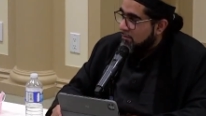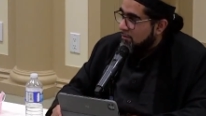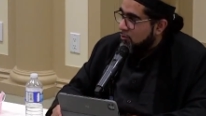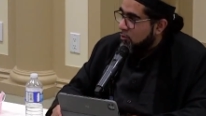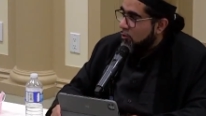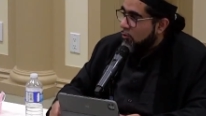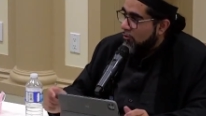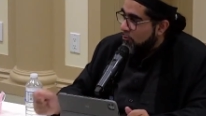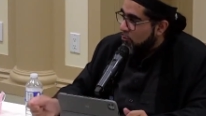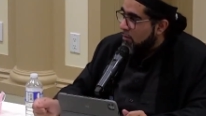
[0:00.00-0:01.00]
So, you know,
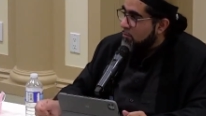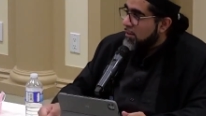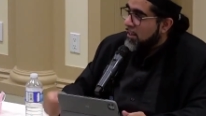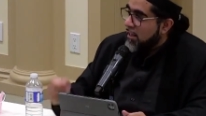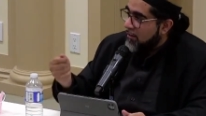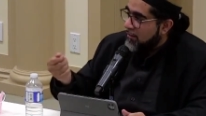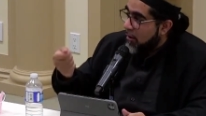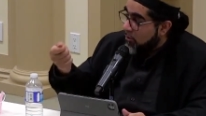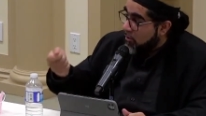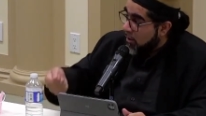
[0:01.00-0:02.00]
Muhammadiyah,
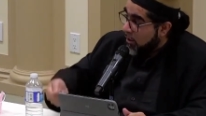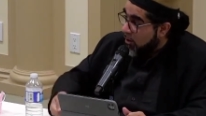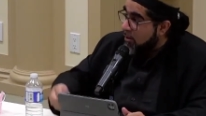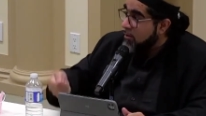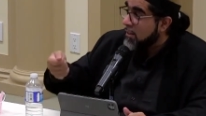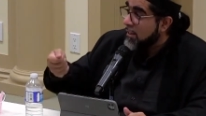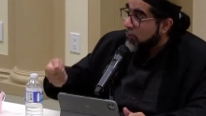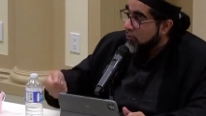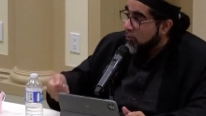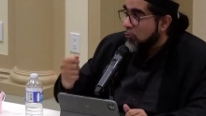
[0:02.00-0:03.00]
that was the currency that
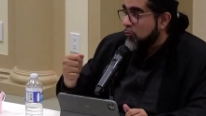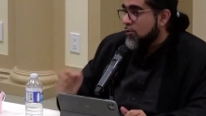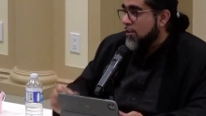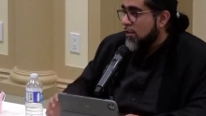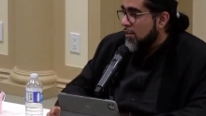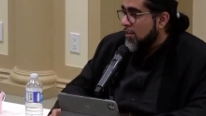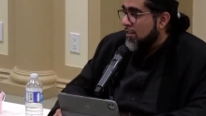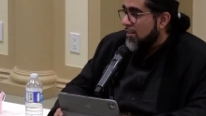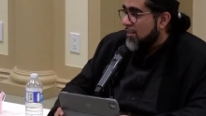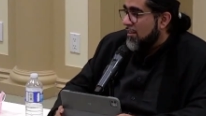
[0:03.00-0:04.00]
was used.
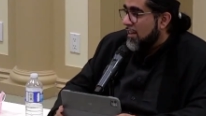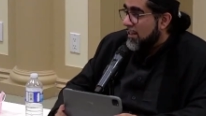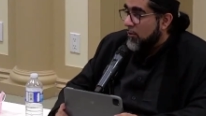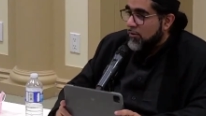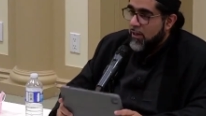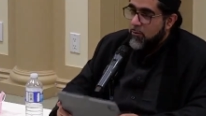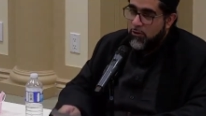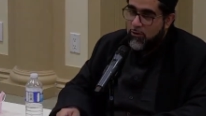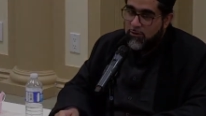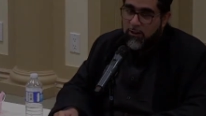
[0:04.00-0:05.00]
And that was the name of
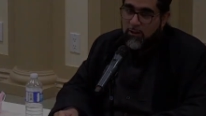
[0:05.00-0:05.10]
the currency,